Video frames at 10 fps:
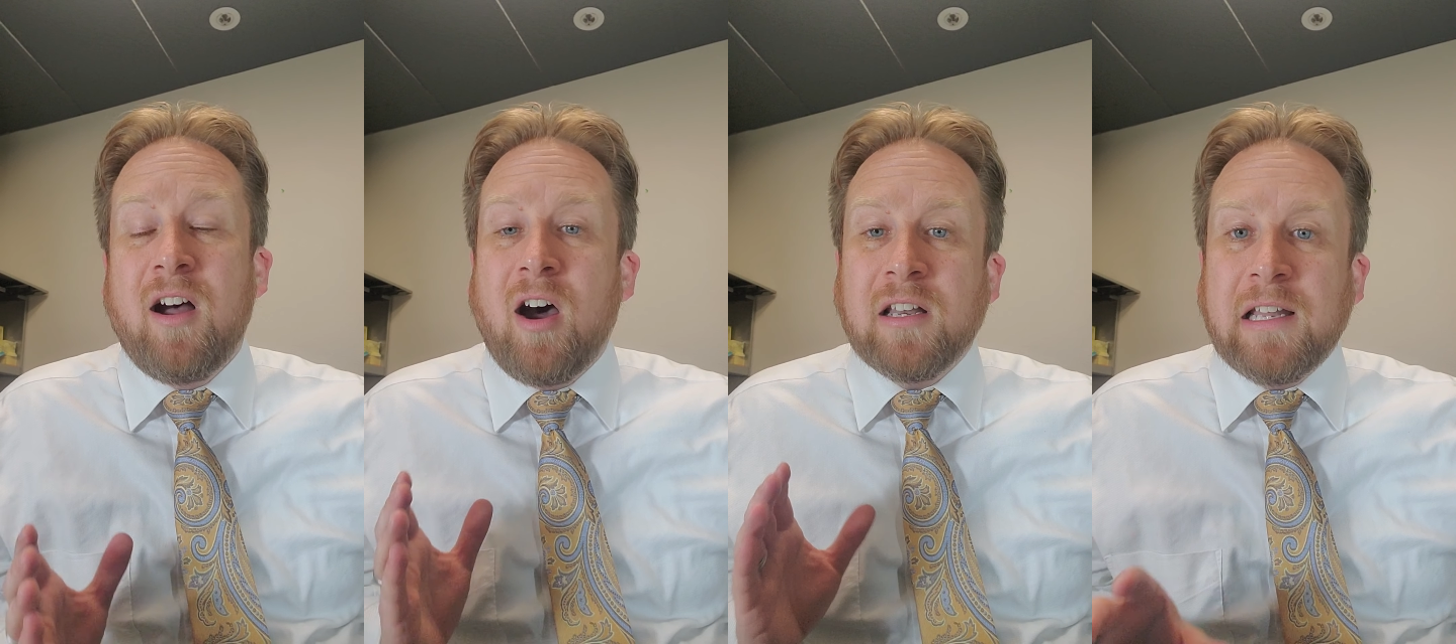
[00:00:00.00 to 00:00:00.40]

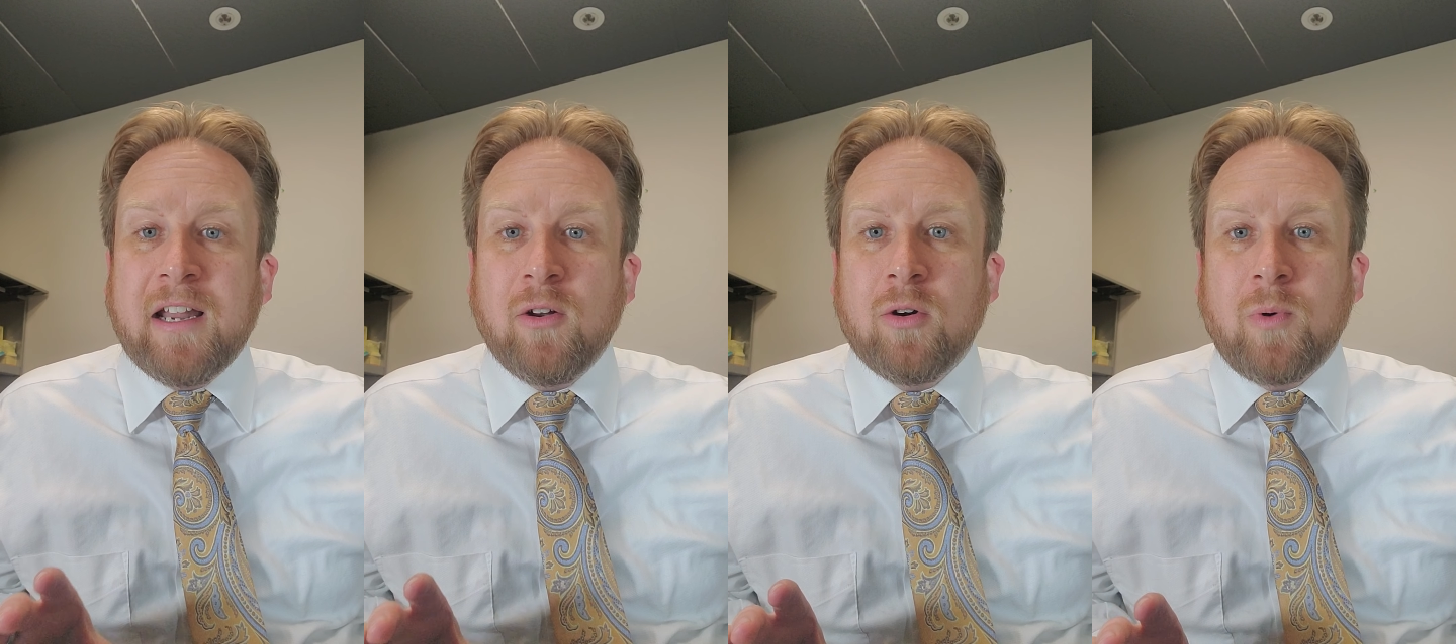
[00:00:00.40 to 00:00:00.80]
on
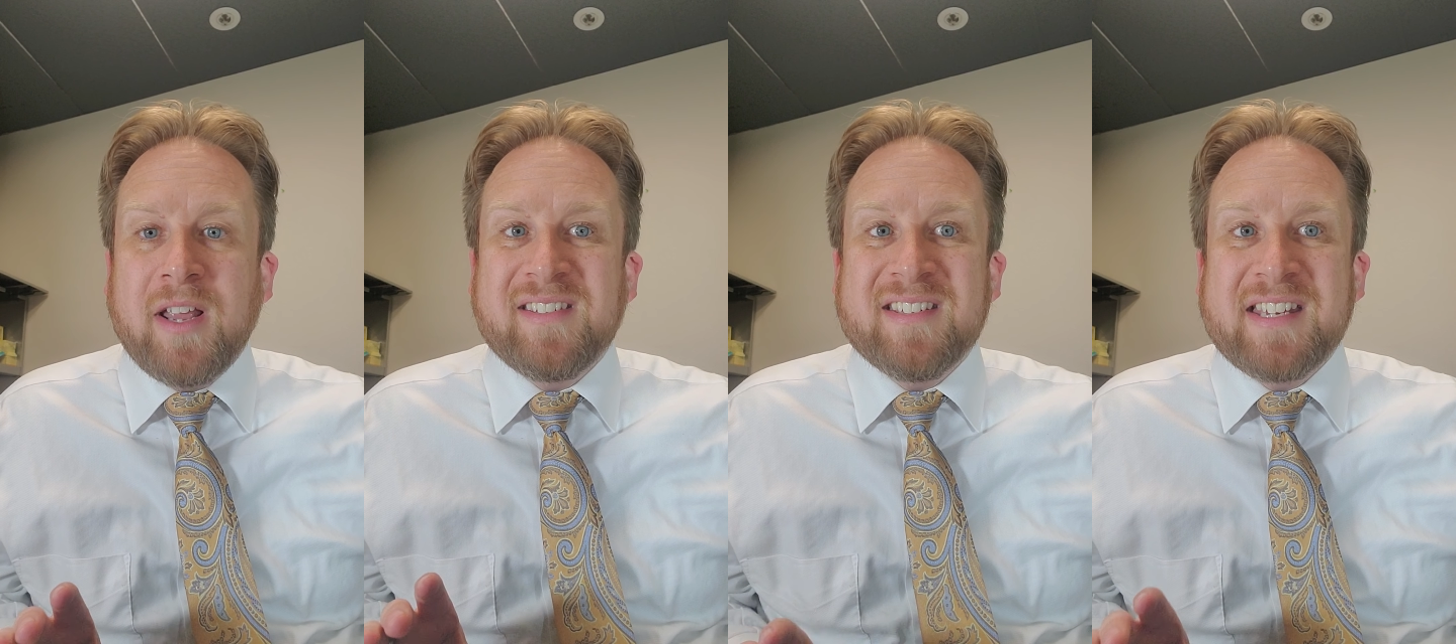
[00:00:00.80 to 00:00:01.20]
landlord
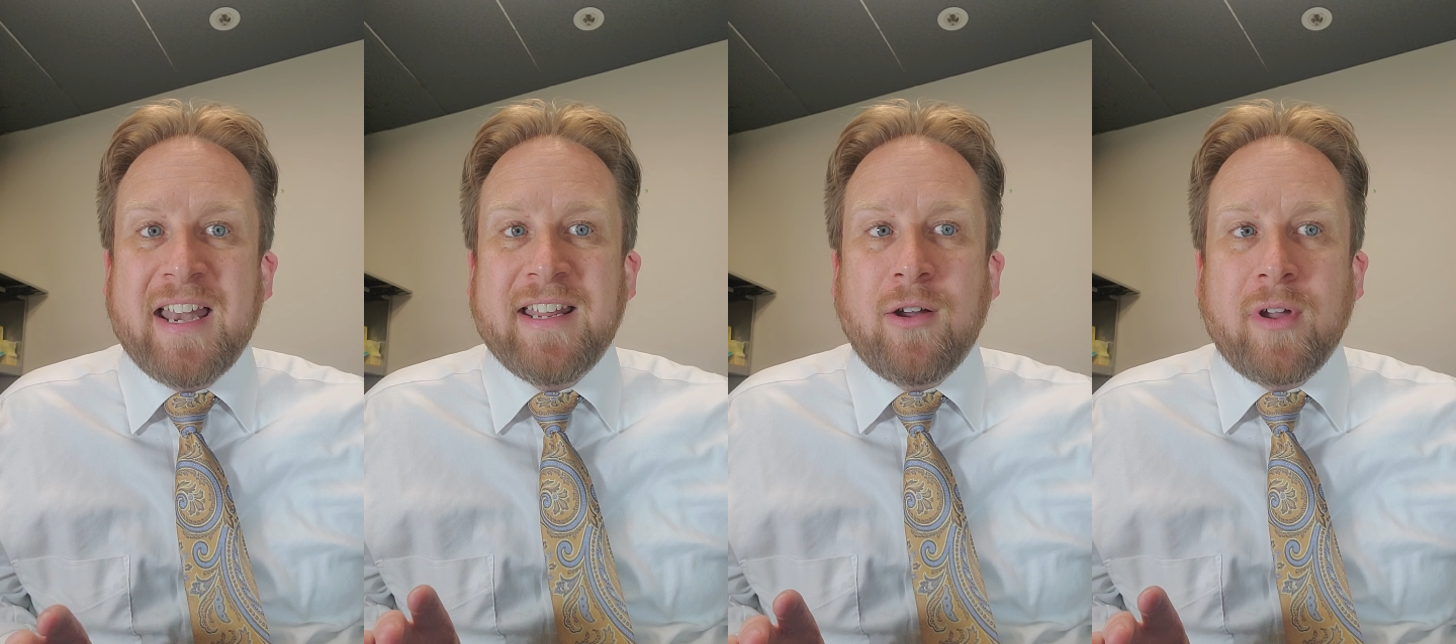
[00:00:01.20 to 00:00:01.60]
rights in San
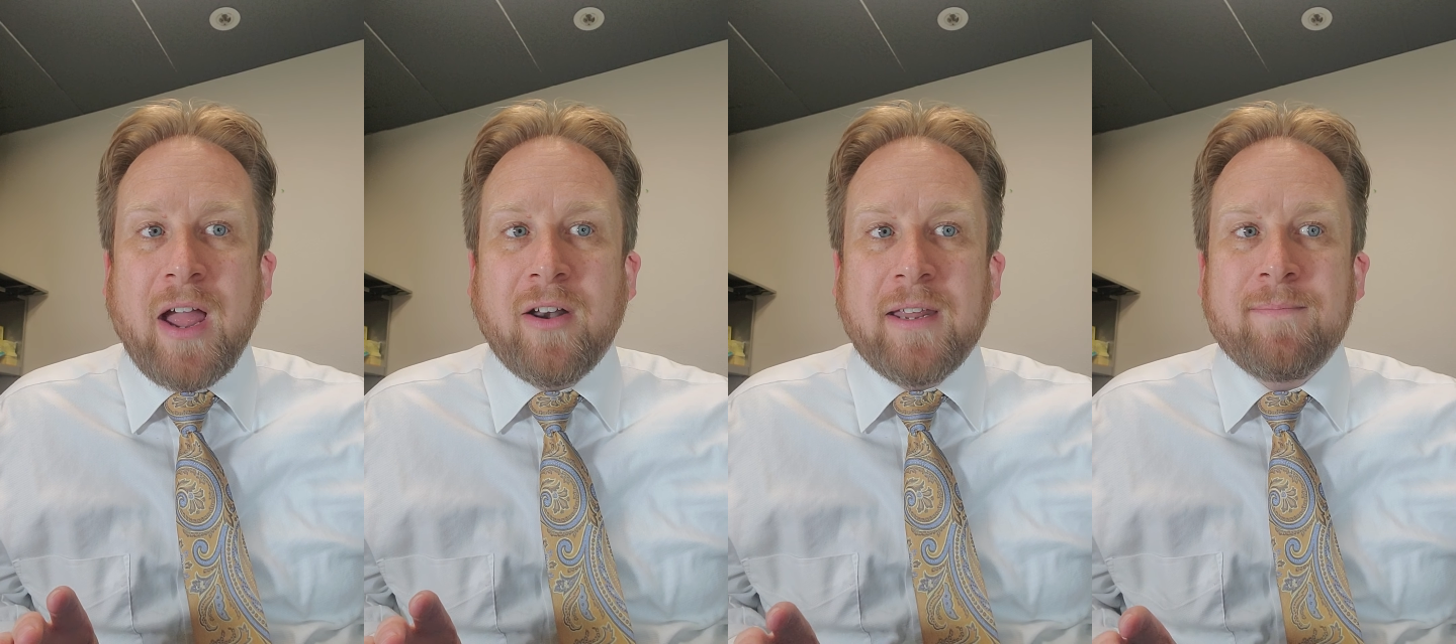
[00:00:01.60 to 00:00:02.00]
Diego
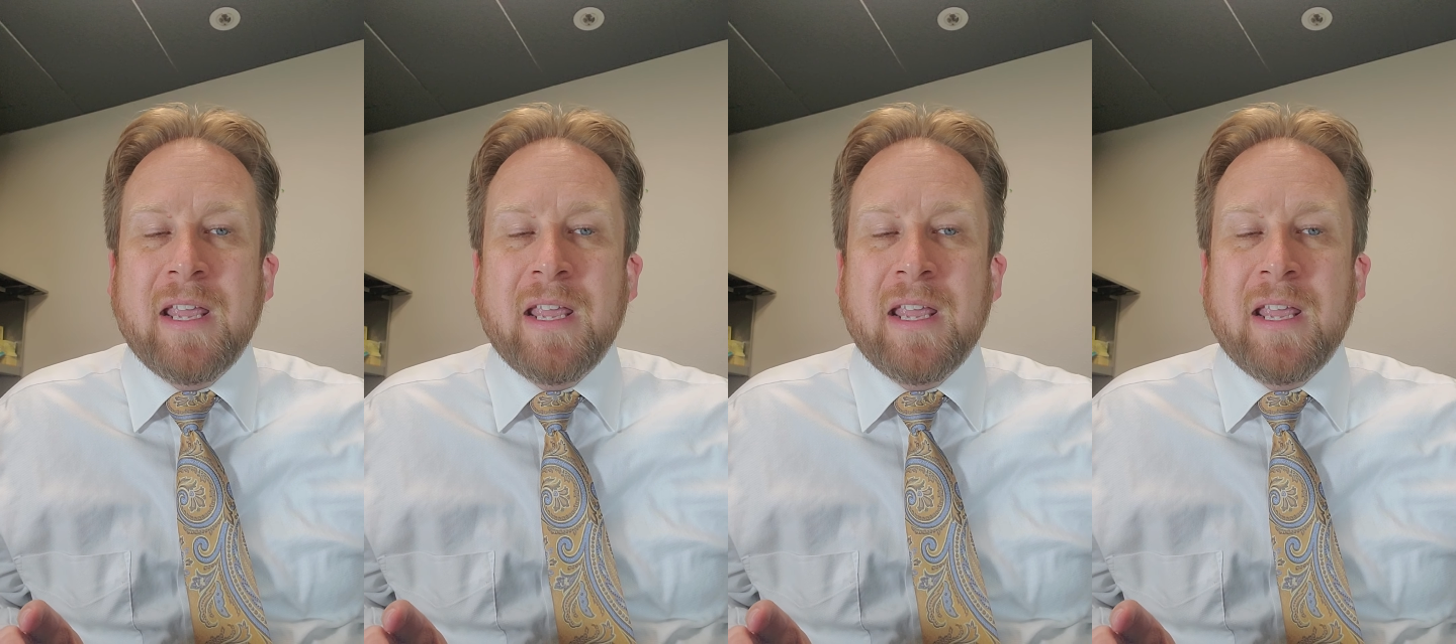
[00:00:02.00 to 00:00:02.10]
County.